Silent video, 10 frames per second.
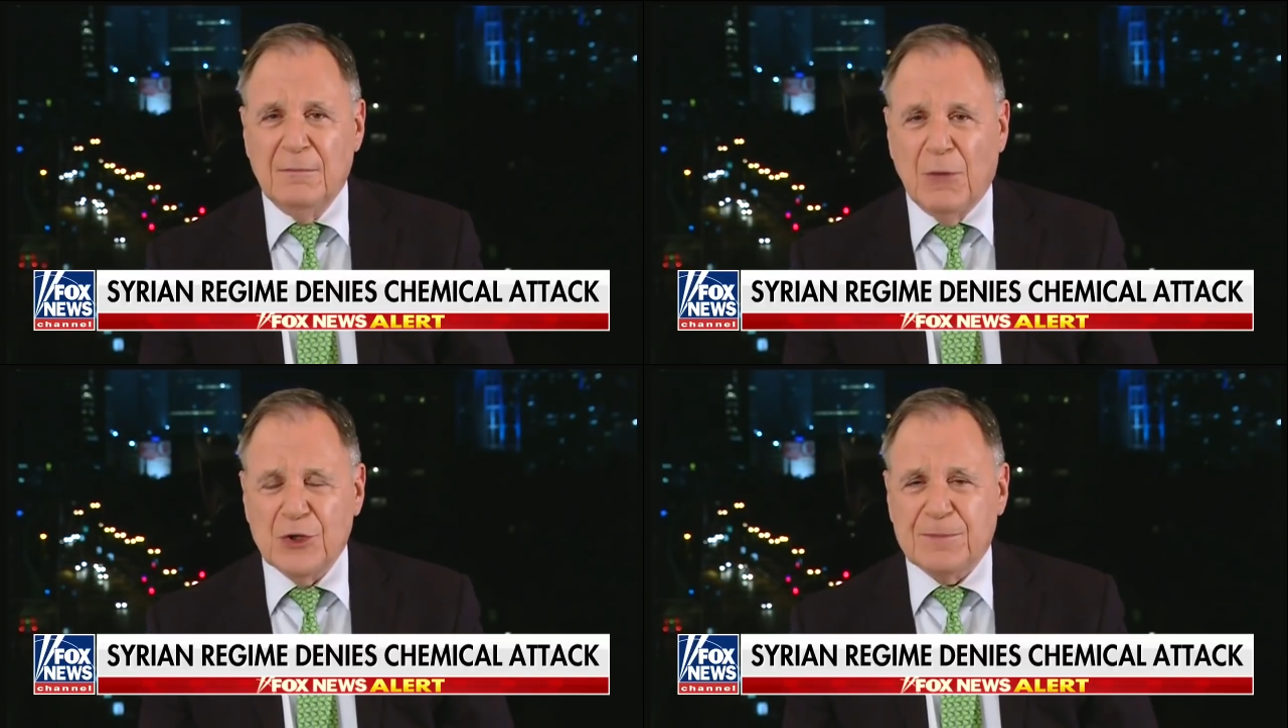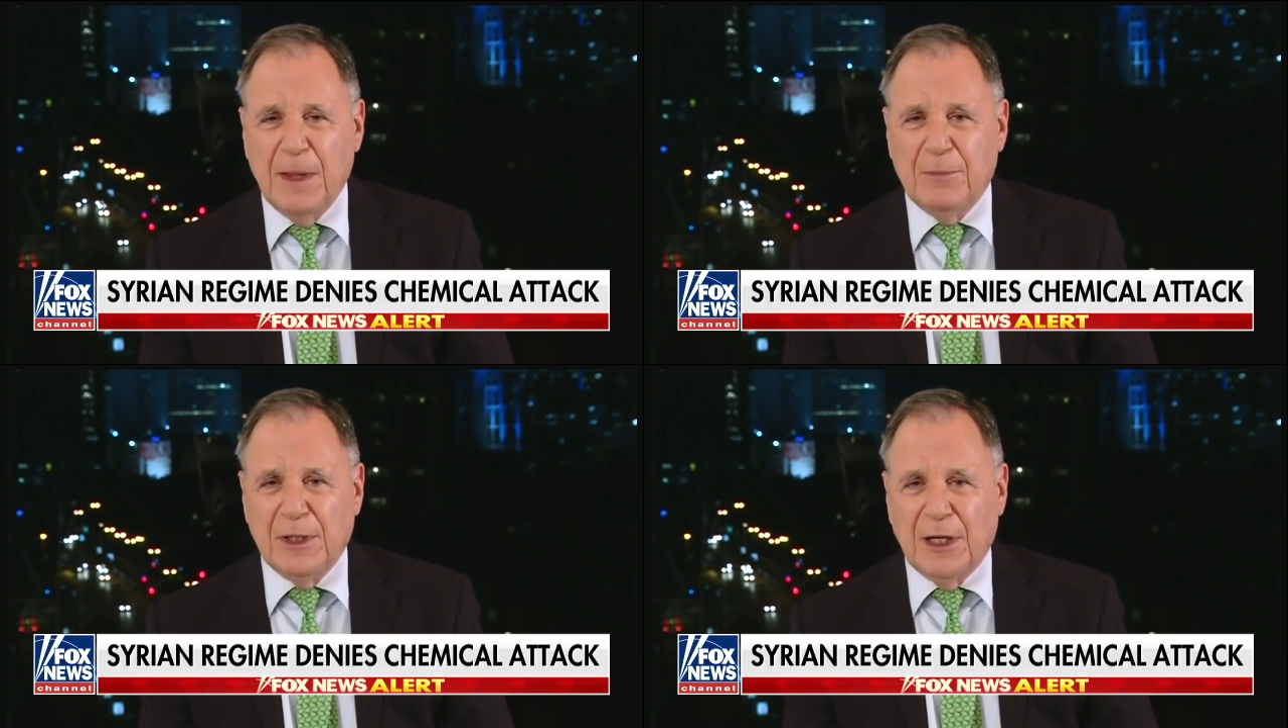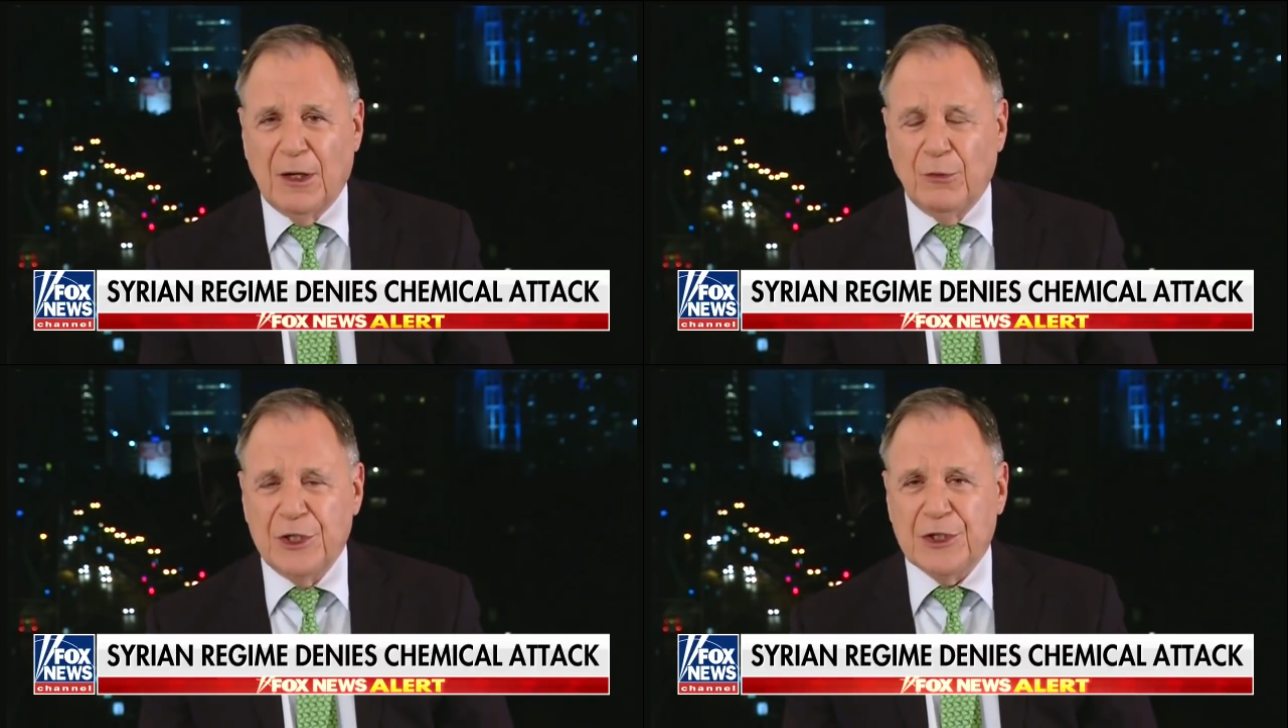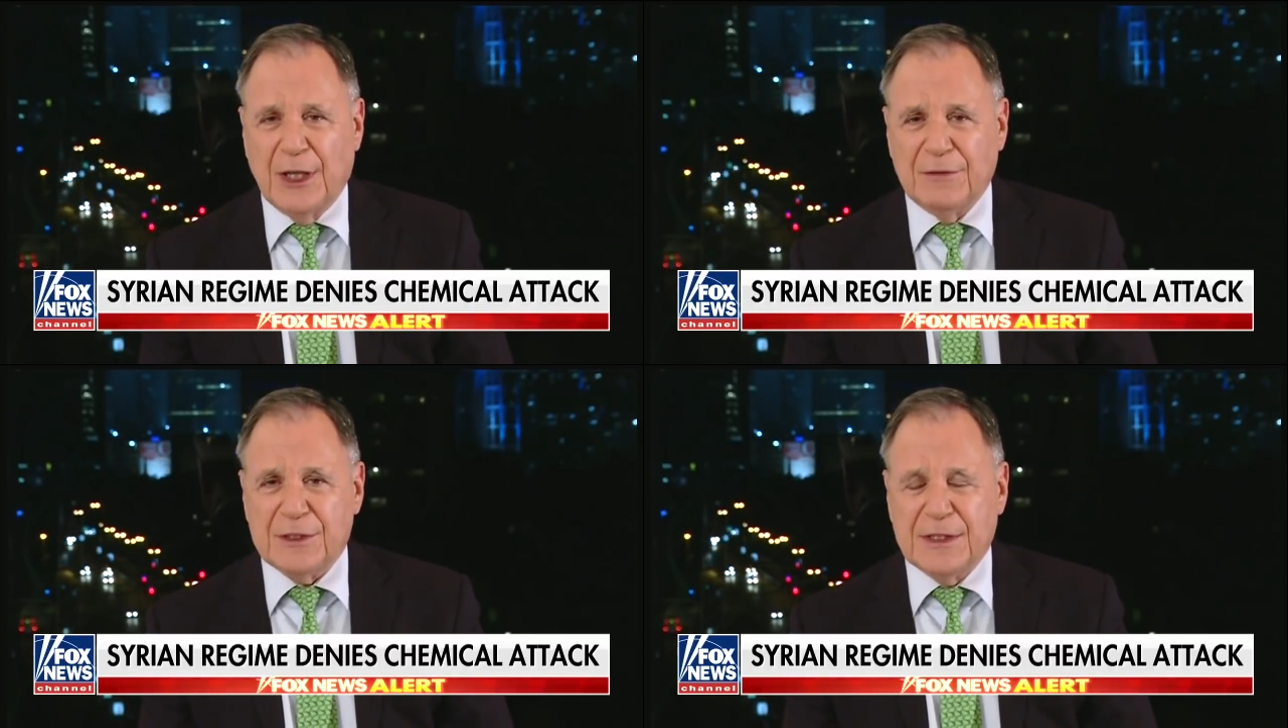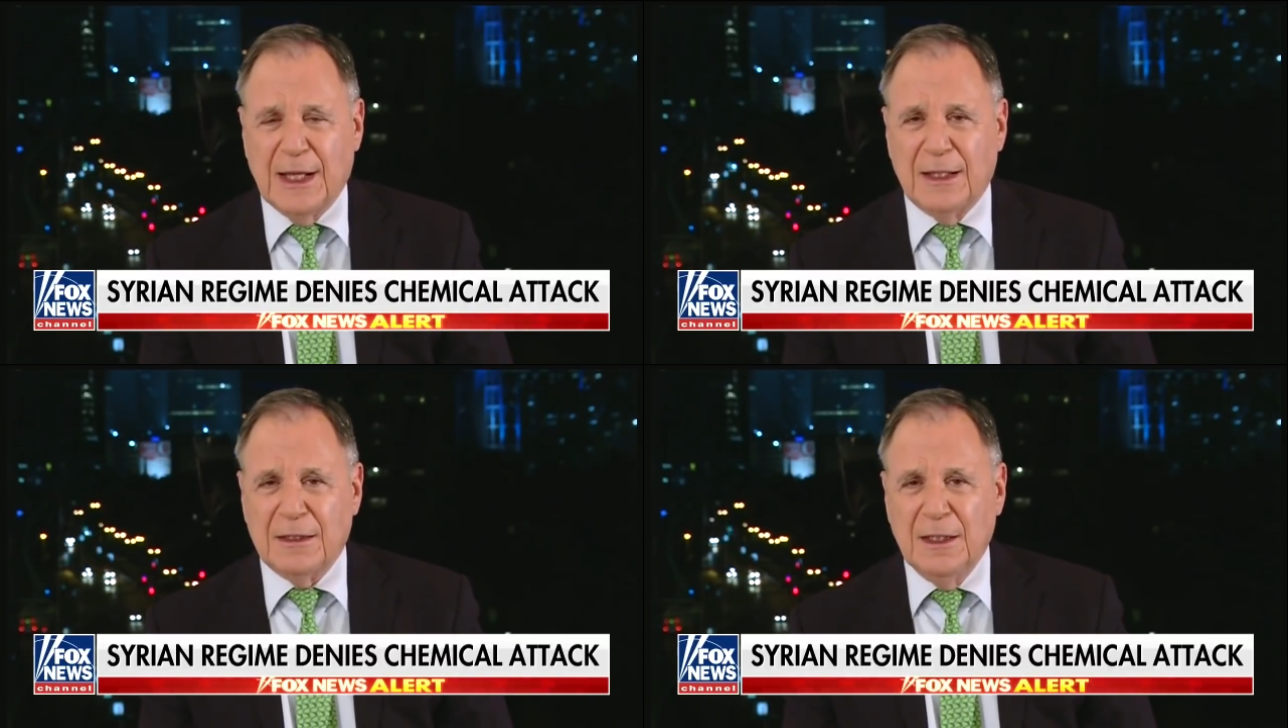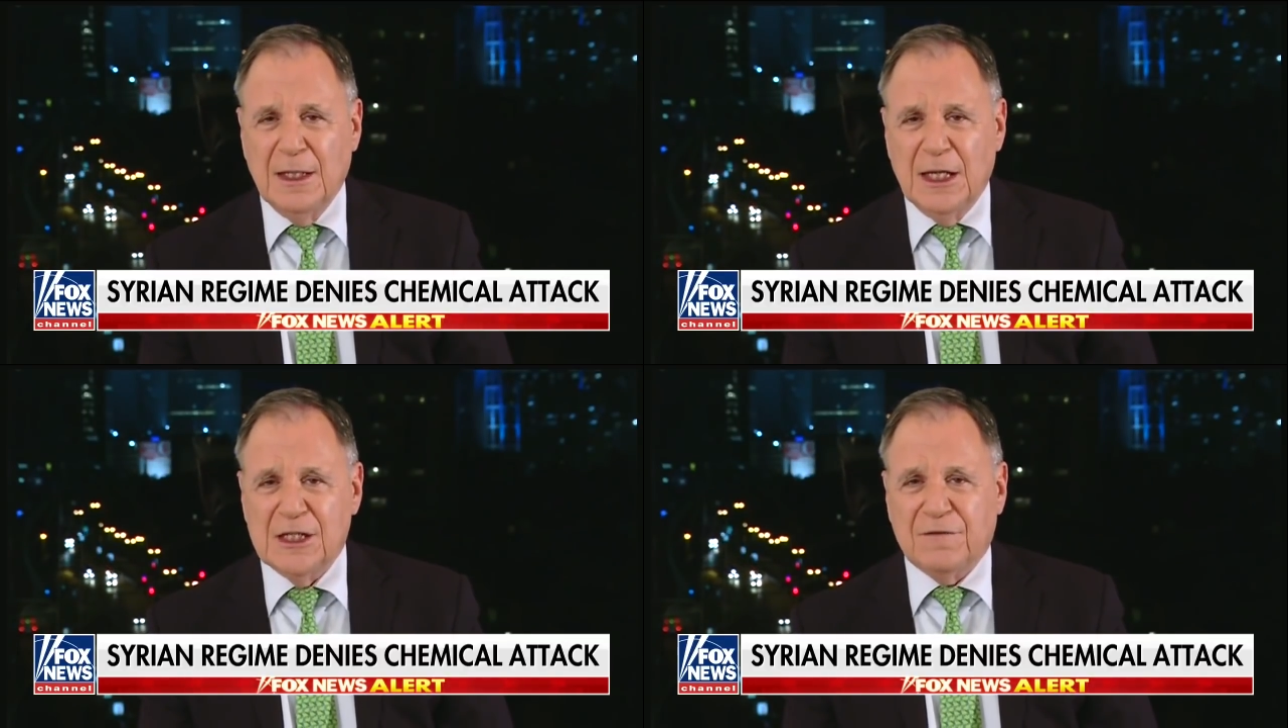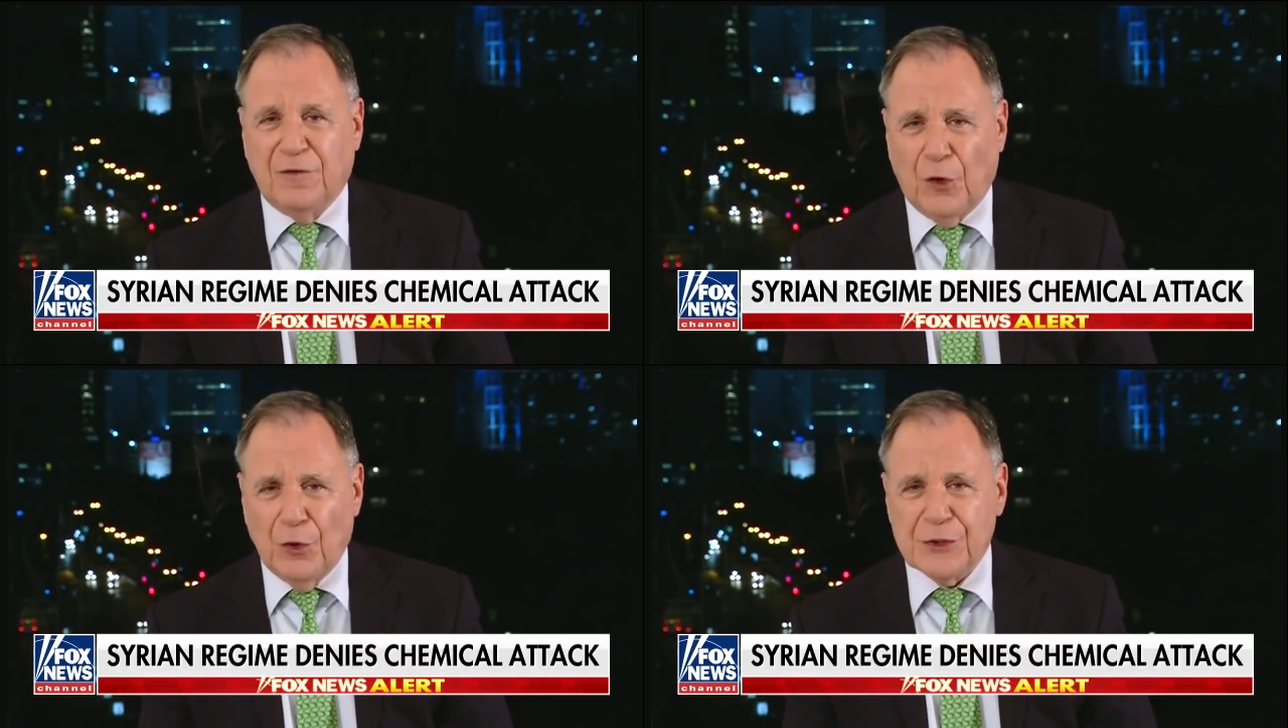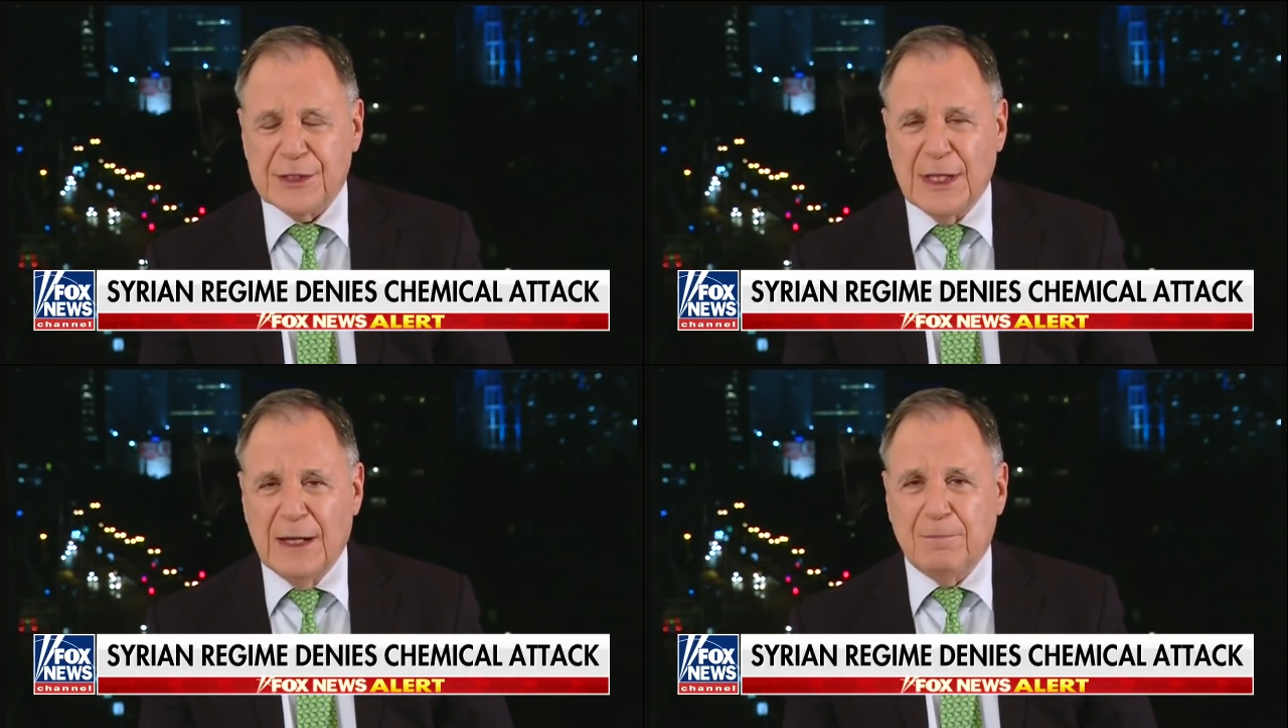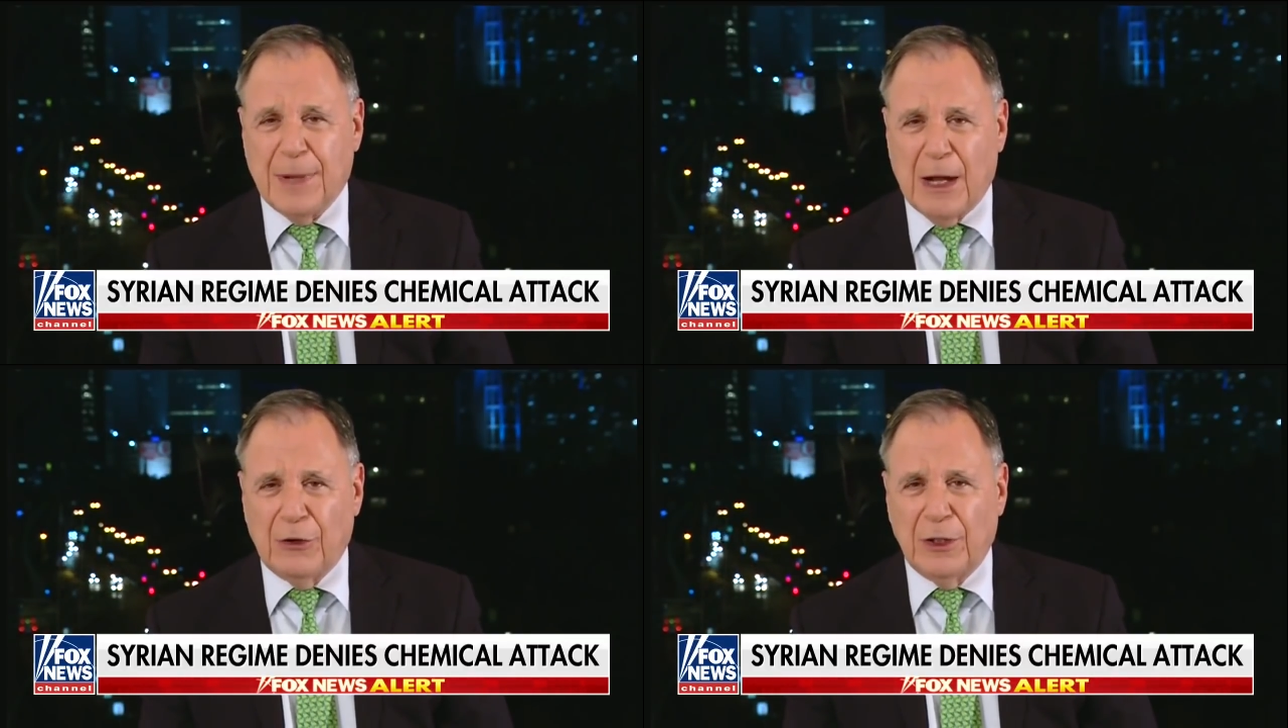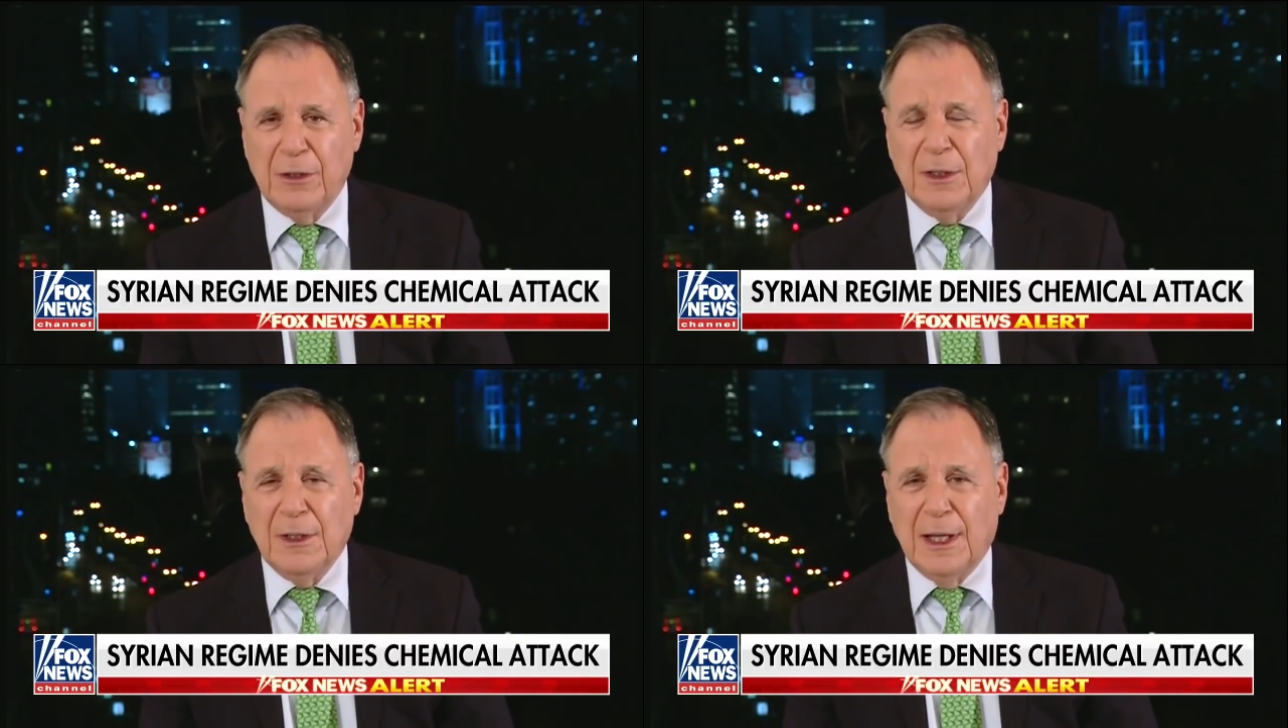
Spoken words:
most people in our region understand, is force and power.